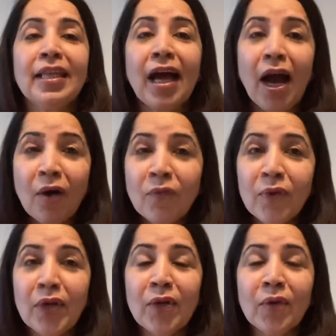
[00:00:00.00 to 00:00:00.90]
how
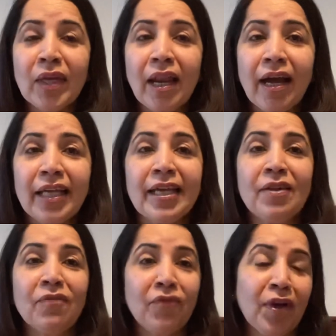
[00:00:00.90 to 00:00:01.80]
we look like
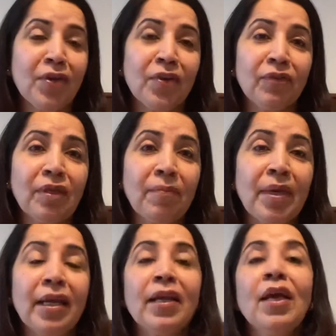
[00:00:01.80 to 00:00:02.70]
in front of the
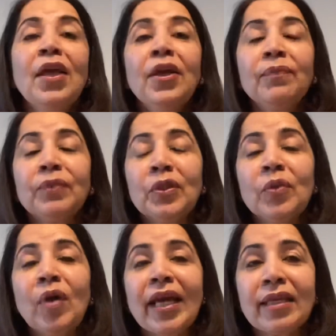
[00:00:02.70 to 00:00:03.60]
mirror,
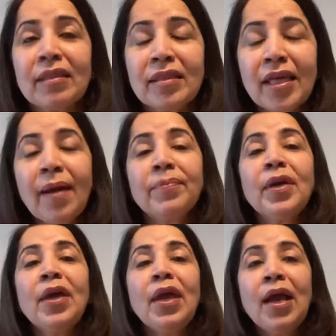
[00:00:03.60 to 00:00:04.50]
you accept
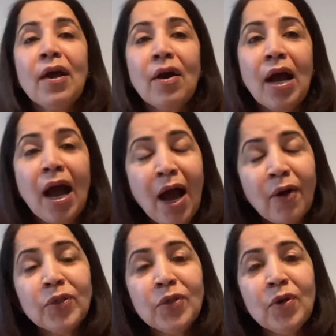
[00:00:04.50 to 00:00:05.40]

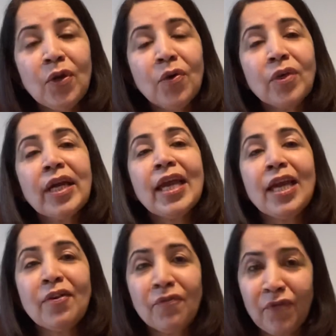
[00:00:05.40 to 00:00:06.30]
how you look
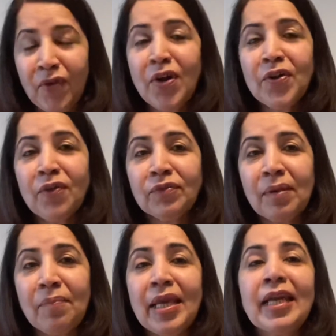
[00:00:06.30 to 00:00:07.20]
in front of the
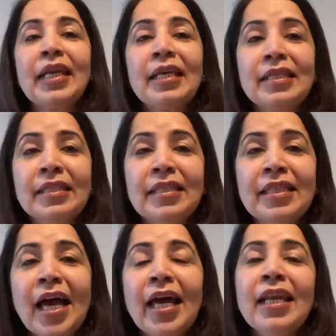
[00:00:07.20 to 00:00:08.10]
mirror,
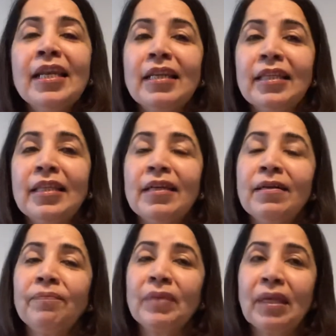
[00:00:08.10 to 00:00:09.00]
then
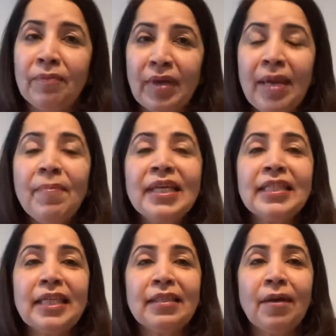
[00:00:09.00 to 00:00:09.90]
the
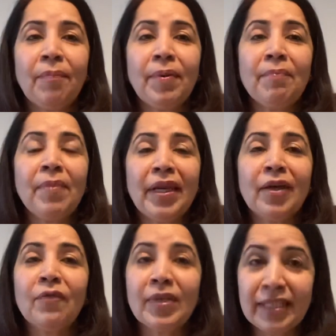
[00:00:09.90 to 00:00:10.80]
image in the
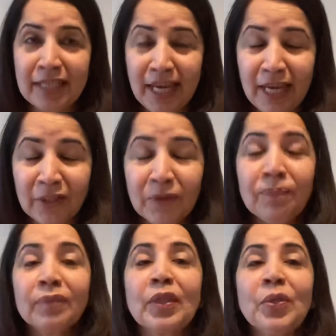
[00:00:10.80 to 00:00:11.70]
mirror will change.
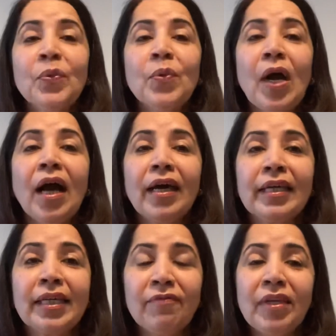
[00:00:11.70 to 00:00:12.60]
You are
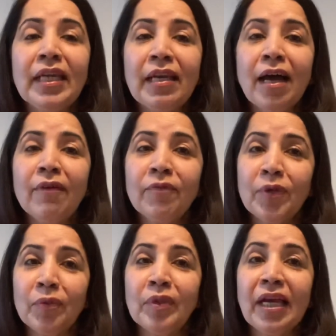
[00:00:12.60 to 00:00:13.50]
giving love
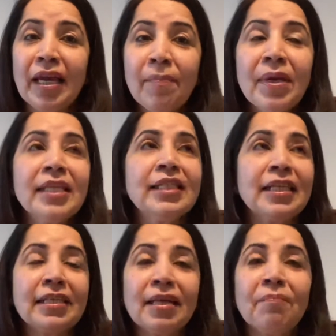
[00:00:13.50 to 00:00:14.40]
to the image
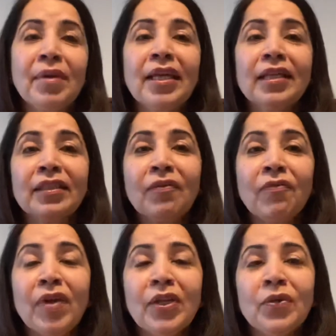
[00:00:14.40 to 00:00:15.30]
in the mirror, the
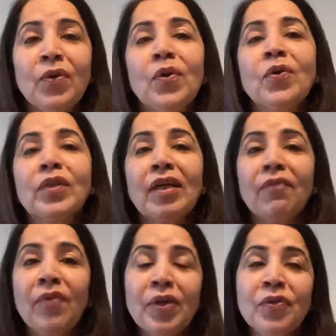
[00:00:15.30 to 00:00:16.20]
way you look, the
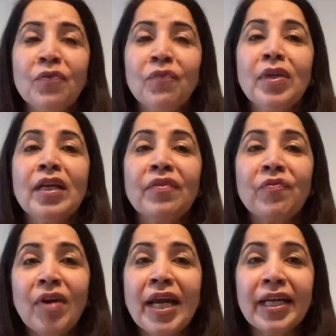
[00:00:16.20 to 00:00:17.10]
way you feel
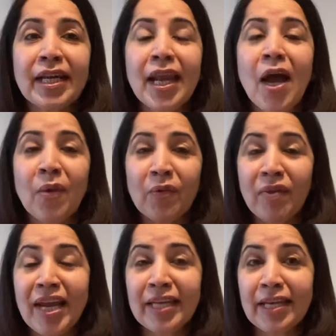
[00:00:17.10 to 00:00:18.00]
right now,
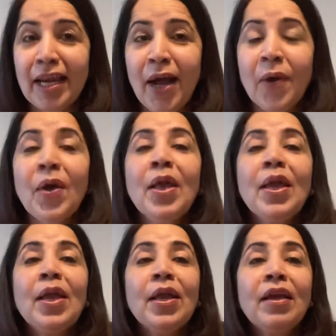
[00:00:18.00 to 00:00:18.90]
right now.
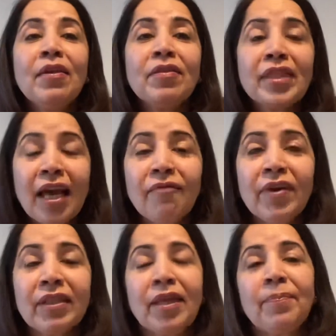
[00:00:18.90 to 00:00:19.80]

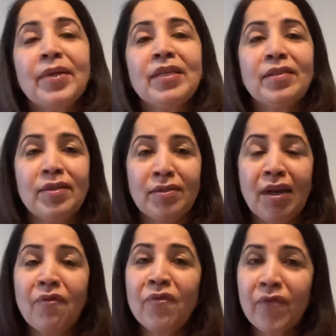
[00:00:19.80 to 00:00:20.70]
Self-acceptance is
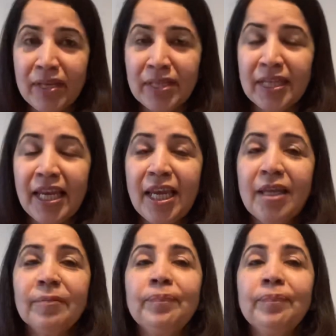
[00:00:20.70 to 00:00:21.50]
a first key